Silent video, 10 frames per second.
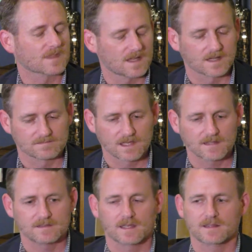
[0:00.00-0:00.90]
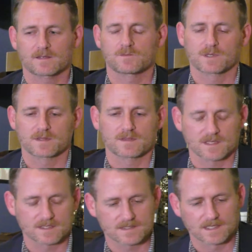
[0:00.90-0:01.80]
Yeah, I think one of the
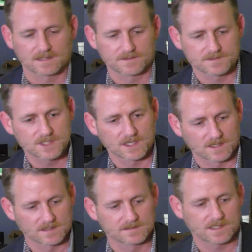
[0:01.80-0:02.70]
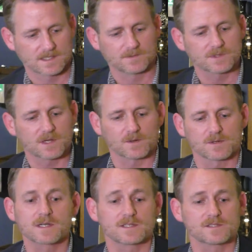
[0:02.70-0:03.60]
things that I love to share with our
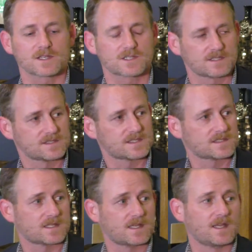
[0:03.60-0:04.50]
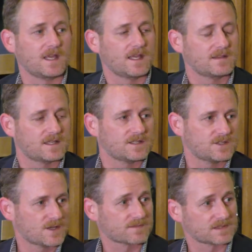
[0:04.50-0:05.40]
organizations is that
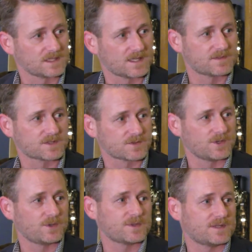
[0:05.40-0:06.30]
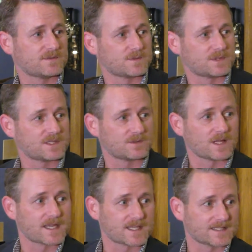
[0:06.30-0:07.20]
you have to love the truth even when you don't
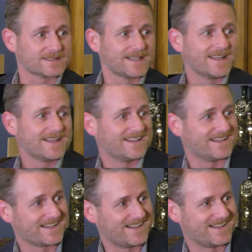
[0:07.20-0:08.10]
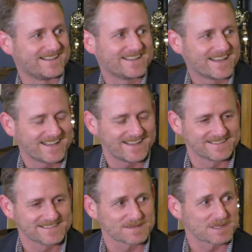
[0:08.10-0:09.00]
like it.
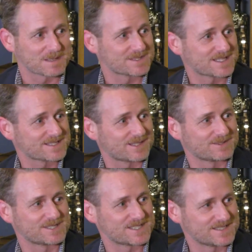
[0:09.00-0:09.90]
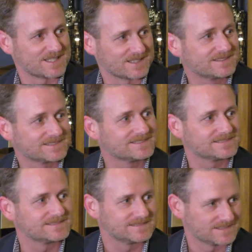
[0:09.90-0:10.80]
And sometimes that's not always easy.
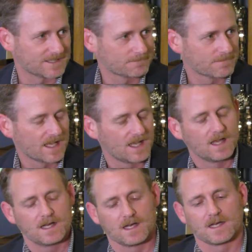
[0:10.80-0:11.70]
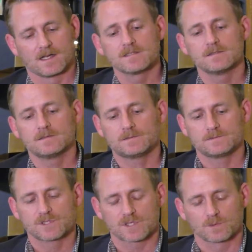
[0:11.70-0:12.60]

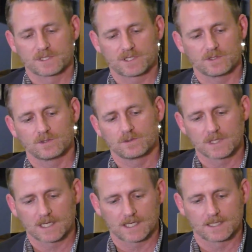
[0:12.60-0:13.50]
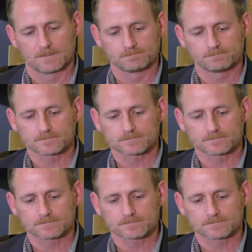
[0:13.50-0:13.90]
So when you